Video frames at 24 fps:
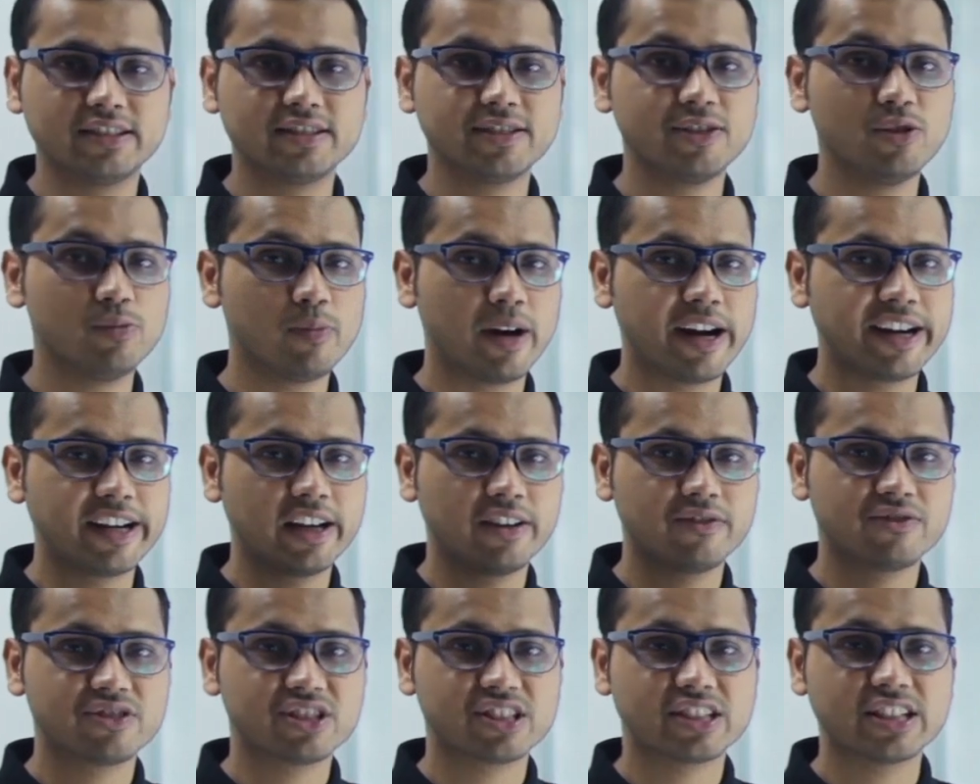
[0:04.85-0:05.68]
you might
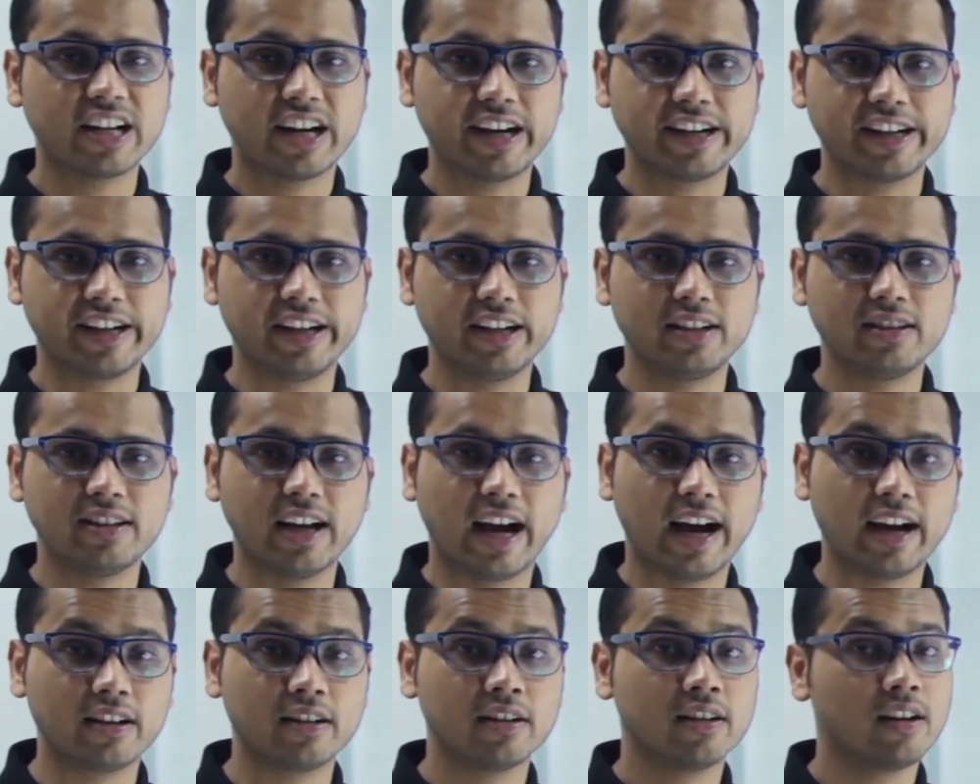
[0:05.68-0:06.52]
have studied
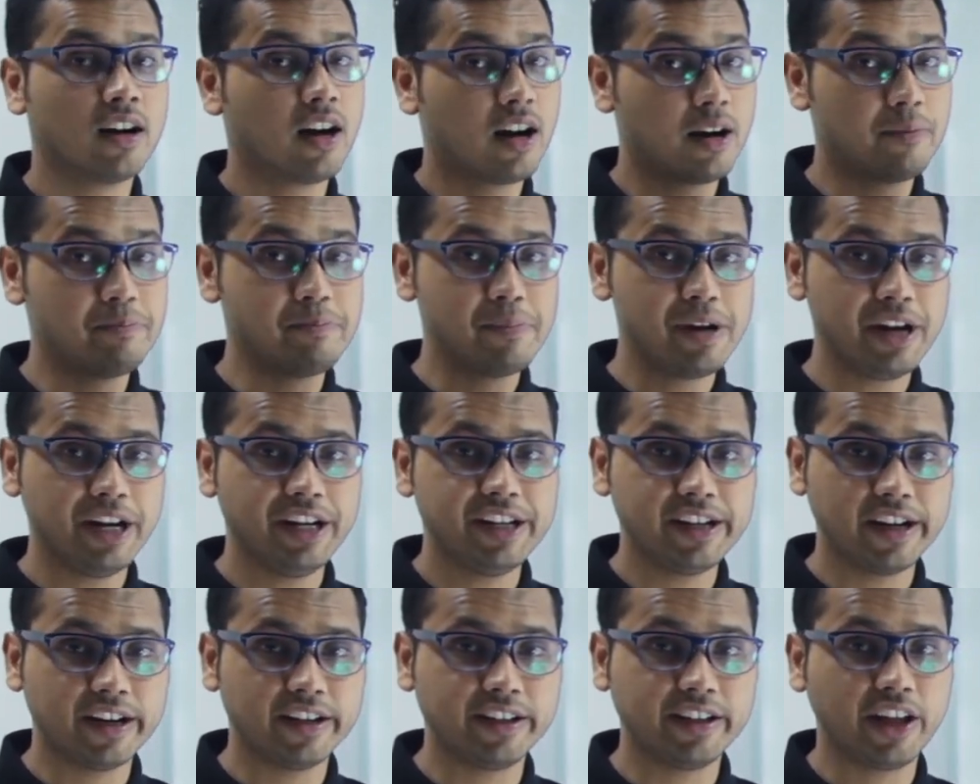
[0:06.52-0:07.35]
that a
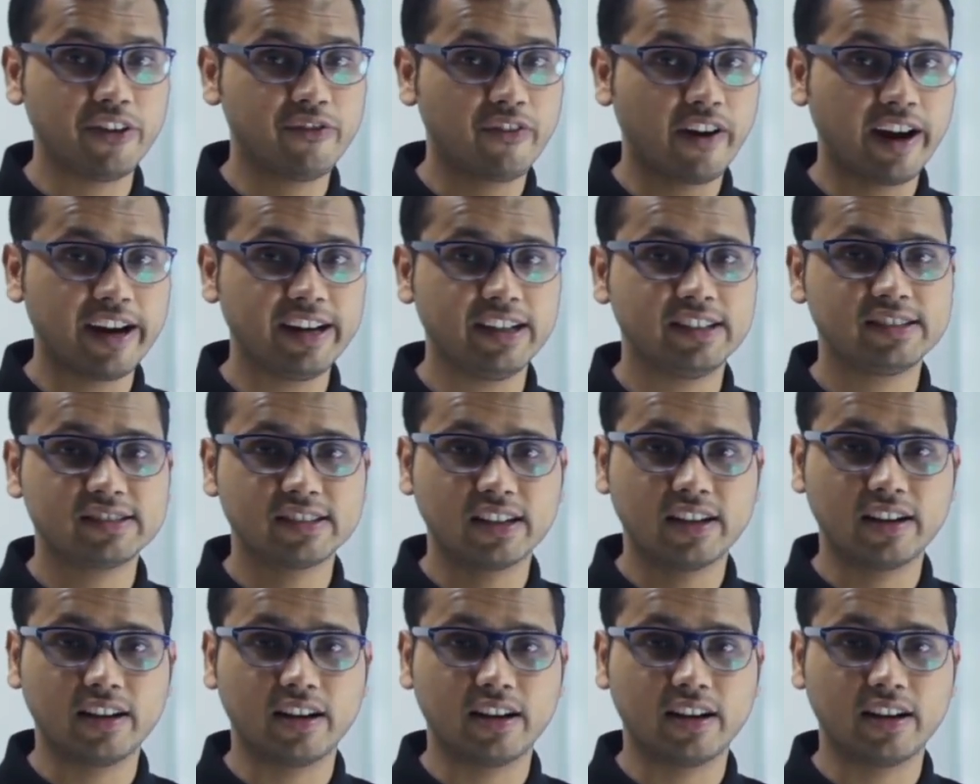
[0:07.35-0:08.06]
median divides